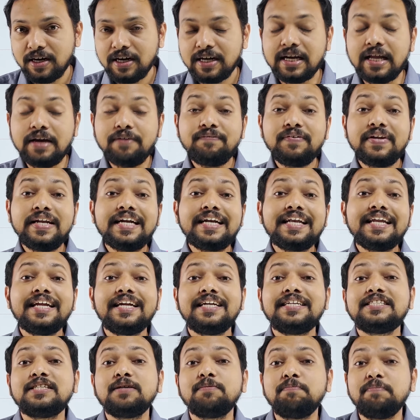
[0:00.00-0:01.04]
Definitely
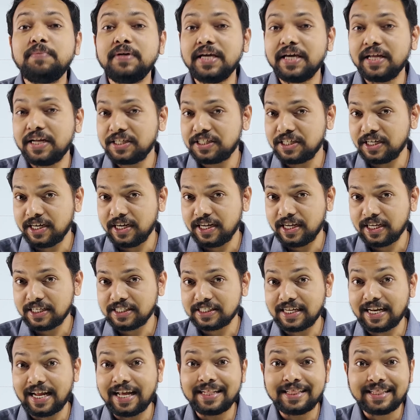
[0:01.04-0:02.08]
it's a bearish
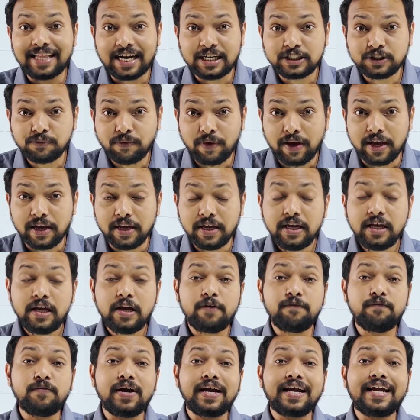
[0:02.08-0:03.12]
indication, and that's why
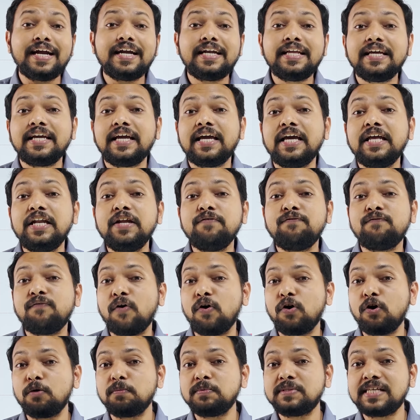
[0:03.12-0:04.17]
if we are getting any
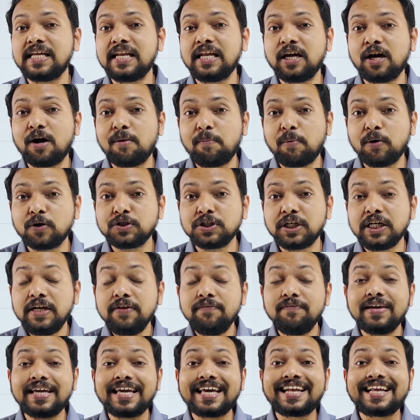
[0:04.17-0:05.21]
follow-up selling opportunity,
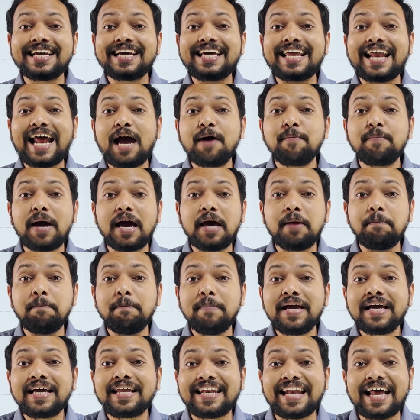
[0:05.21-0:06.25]
we can grab and
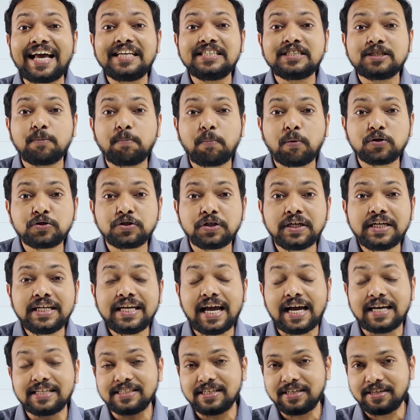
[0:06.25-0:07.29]
make nice opportunity
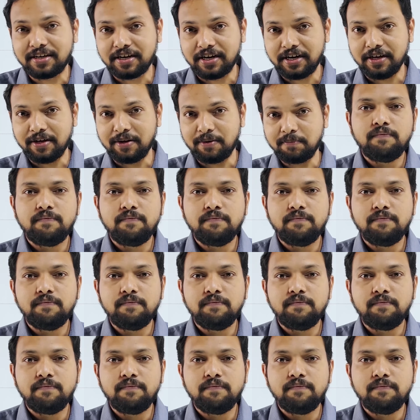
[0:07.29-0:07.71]
as a trader.